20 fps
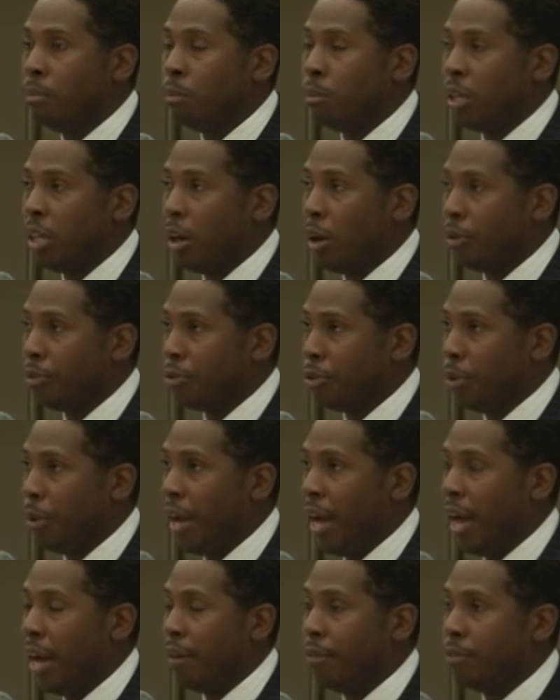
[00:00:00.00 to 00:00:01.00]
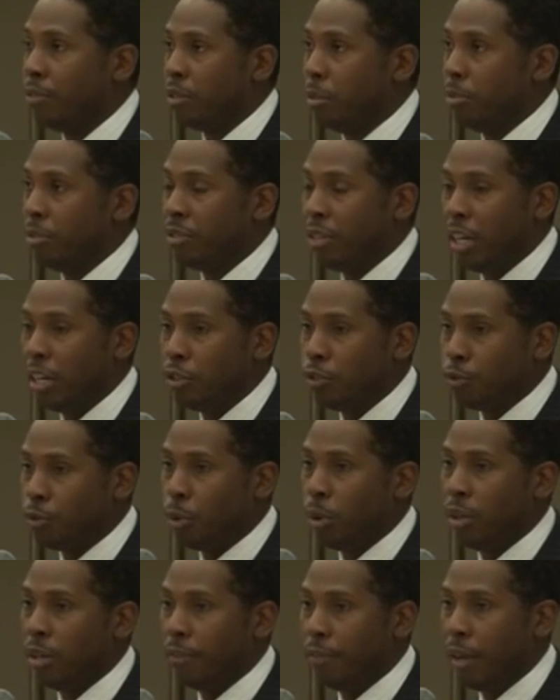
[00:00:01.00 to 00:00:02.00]
We also have some stage
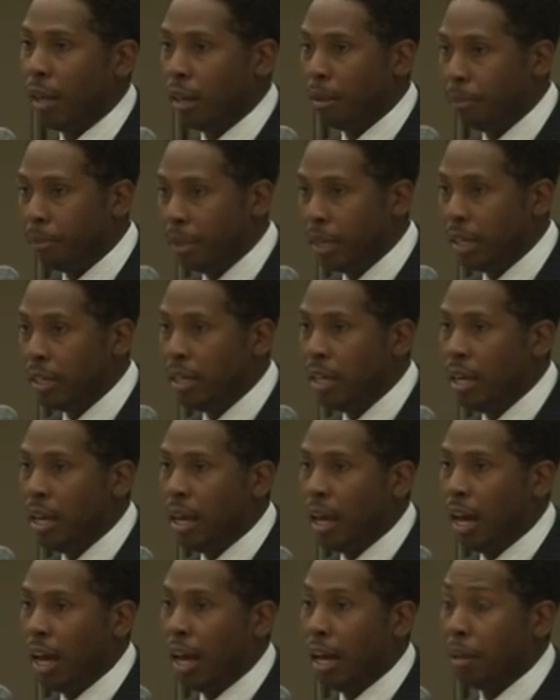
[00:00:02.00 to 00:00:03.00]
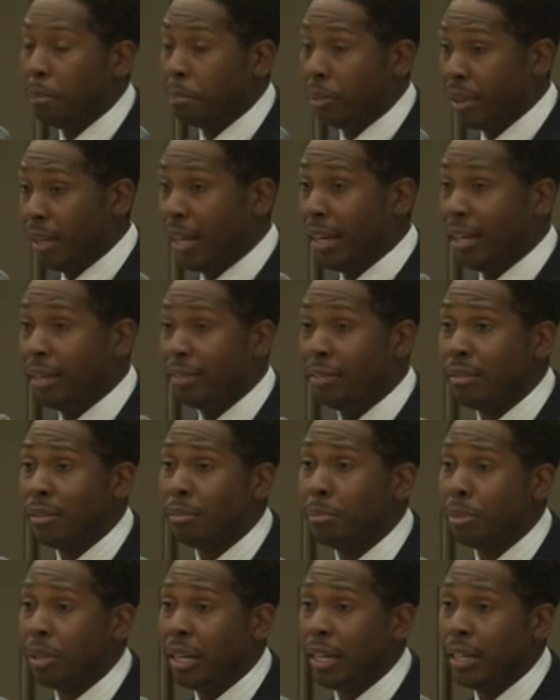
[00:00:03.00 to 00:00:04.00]
4 development plans
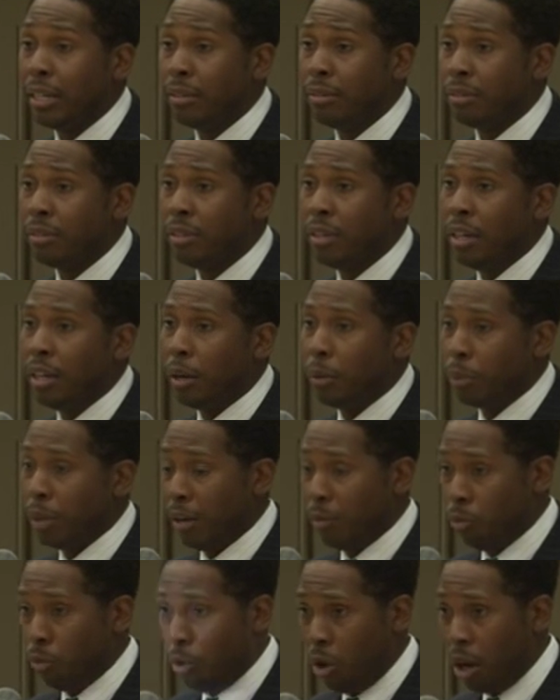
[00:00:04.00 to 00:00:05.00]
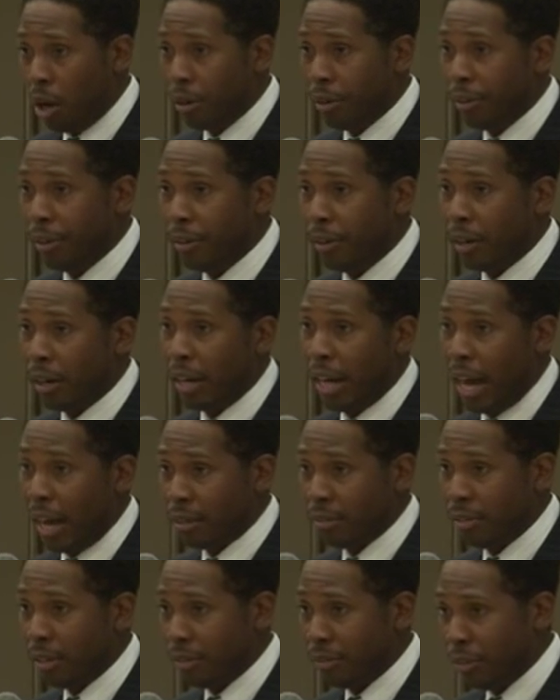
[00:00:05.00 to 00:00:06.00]
in place. We have water
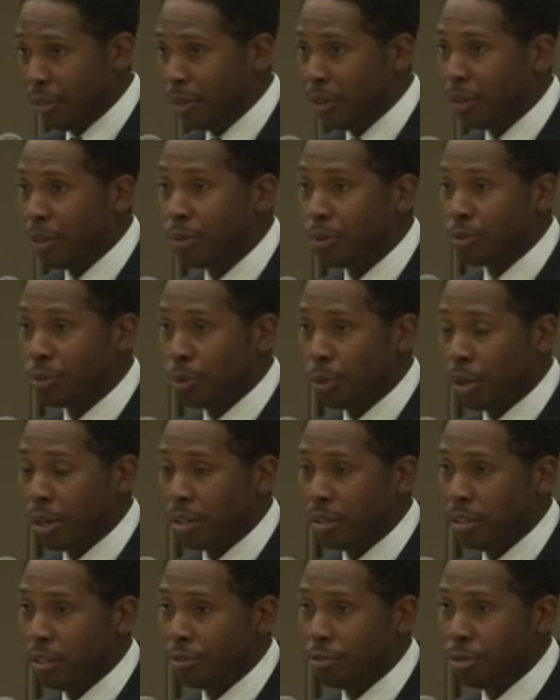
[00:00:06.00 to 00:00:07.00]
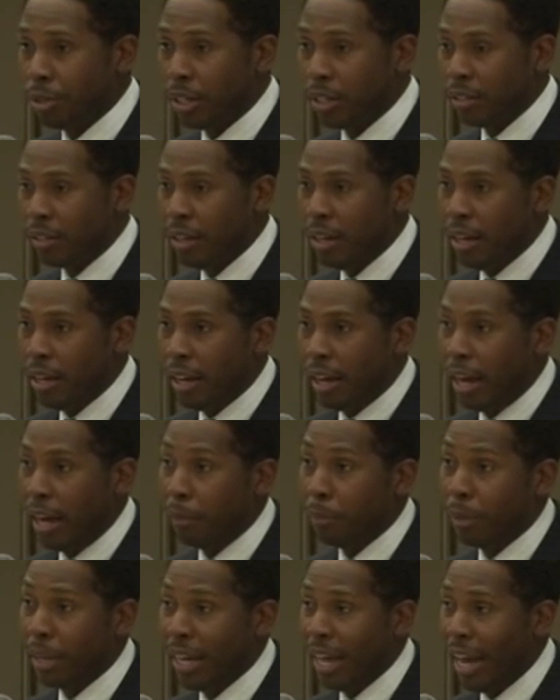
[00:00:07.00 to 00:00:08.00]
access in the historic district,
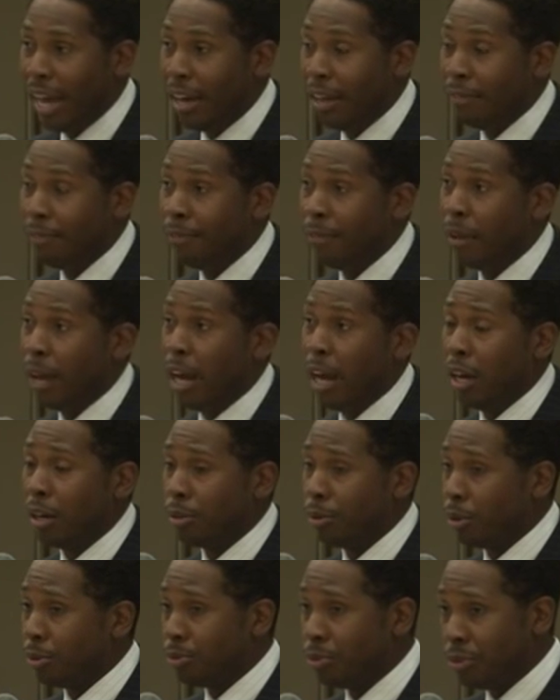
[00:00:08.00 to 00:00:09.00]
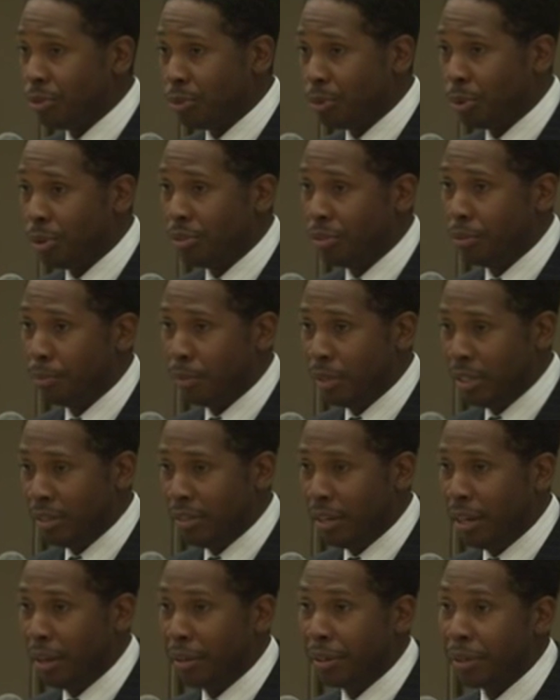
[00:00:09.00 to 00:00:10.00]
and we have grocery stores and
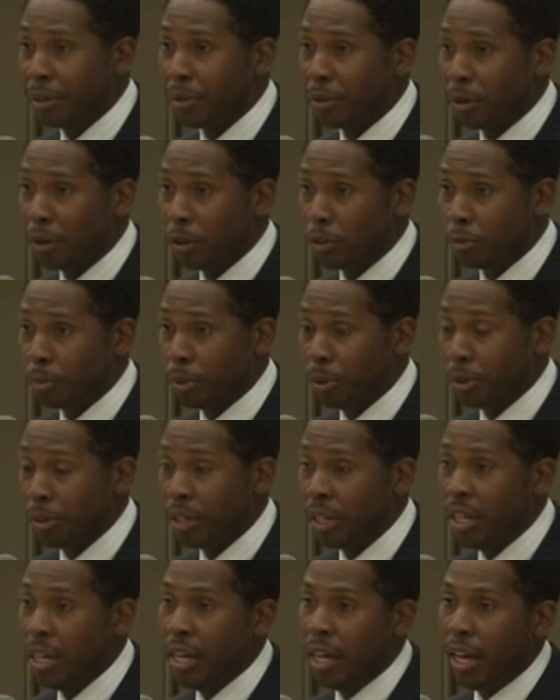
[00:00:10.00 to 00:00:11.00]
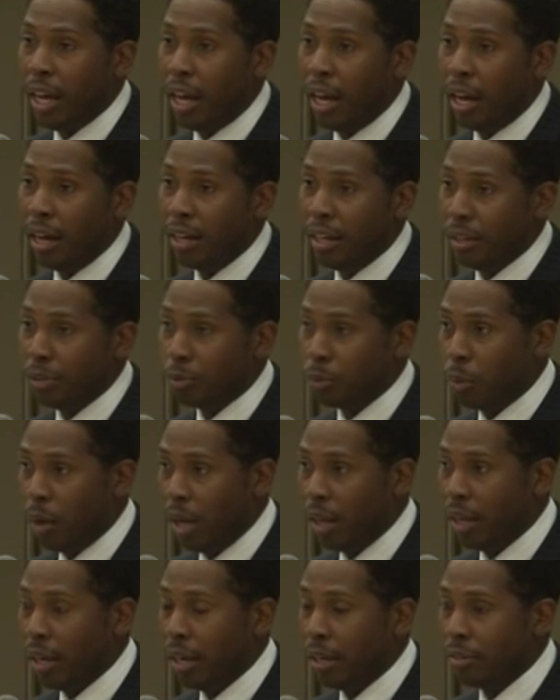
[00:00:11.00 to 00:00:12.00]
retail in Clarksburg, as
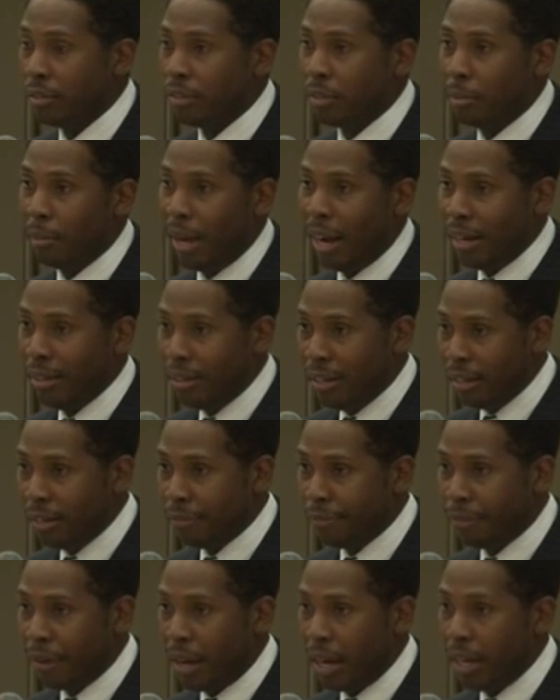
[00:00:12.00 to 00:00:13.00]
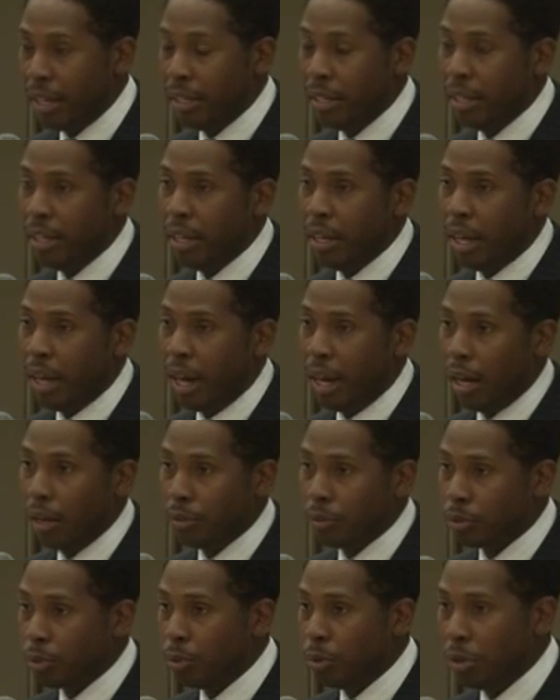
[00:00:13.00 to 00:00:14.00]
well as some identified
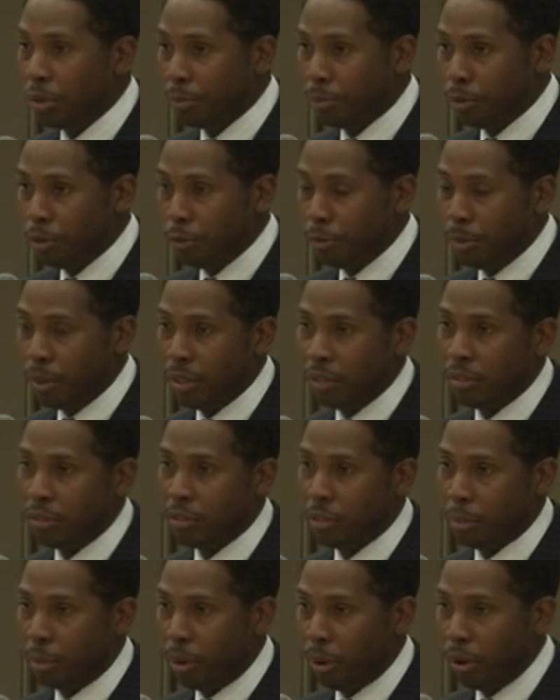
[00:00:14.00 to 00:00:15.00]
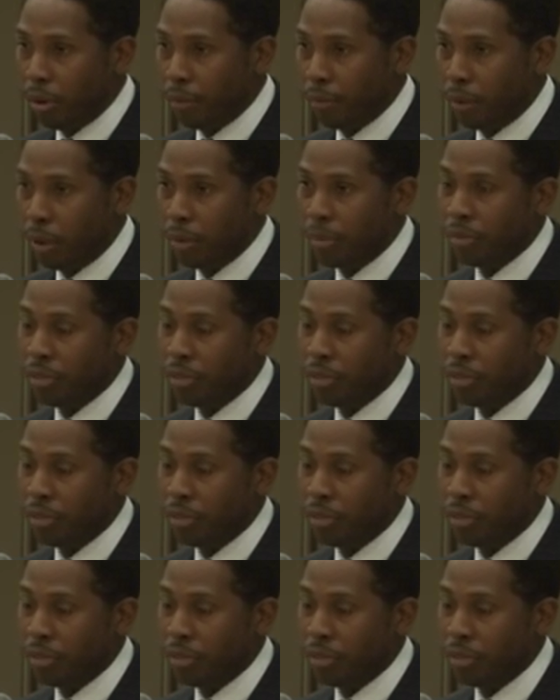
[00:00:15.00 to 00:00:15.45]
school improvements as a part of our